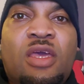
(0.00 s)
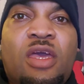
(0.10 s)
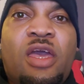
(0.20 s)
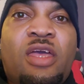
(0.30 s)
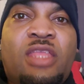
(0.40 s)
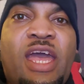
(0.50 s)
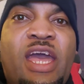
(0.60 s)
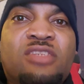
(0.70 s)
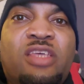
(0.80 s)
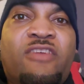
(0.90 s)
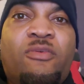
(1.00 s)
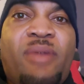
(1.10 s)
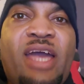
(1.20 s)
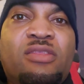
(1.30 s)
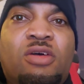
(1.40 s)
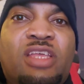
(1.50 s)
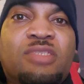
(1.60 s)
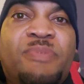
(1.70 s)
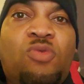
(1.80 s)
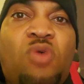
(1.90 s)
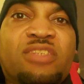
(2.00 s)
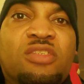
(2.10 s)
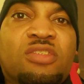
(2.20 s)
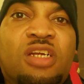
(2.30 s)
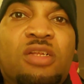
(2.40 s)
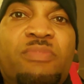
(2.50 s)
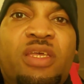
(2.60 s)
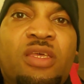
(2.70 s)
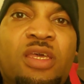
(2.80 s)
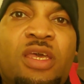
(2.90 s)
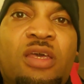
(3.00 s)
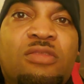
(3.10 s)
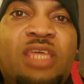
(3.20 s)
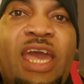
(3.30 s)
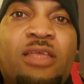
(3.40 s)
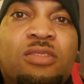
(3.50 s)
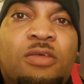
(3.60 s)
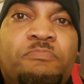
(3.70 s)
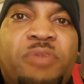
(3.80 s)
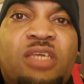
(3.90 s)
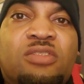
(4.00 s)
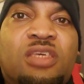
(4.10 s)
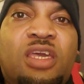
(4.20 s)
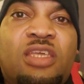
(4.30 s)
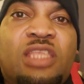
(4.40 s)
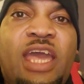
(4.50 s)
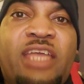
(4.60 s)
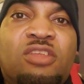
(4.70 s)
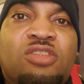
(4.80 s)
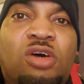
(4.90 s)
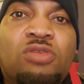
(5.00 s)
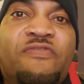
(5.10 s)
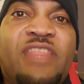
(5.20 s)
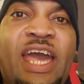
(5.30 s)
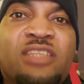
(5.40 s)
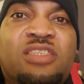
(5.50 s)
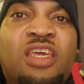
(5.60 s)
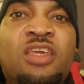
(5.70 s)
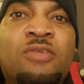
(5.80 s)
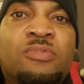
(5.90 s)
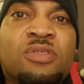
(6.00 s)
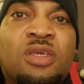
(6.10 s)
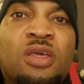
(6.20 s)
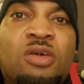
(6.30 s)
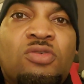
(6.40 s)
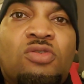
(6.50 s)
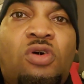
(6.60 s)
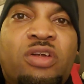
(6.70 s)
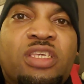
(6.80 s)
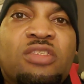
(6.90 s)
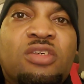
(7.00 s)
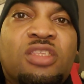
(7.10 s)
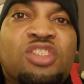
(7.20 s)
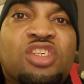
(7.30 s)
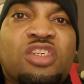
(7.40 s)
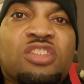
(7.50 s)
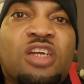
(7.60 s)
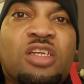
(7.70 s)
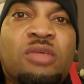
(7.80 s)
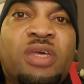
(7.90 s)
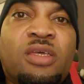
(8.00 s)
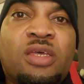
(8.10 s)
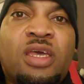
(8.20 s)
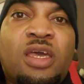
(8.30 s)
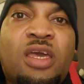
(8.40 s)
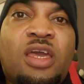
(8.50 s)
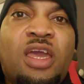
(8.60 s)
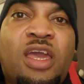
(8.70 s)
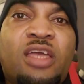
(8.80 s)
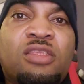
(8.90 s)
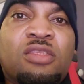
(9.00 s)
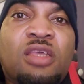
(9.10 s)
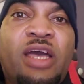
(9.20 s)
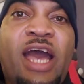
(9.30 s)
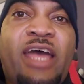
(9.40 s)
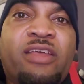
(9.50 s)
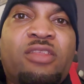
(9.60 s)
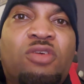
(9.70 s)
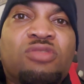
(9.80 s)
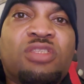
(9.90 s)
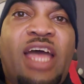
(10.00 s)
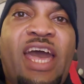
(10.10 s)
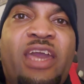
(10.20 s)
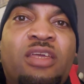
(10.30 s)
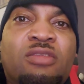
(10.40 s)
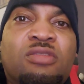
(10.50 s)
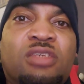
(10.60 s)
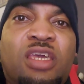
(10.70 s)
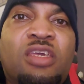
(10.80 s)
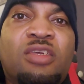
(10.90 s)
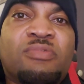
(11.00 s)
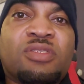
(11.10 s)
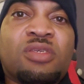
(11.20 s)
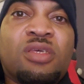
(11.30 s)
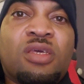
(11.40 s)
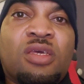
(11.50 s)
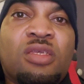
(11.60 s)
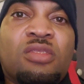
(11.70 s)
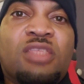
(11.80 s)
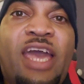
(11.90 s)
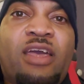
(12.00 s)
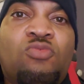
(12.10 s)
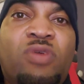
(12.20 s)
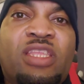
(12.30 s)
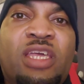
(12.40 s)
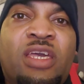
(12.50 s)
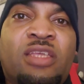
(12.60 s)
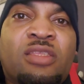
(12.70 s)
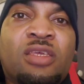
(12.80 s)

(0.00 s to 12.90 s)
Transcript: And as everybody knows that's been watching the tournament, that the Big Ten had a total of 9 teams going into this year's tournament. And out of those 9 teams that went in,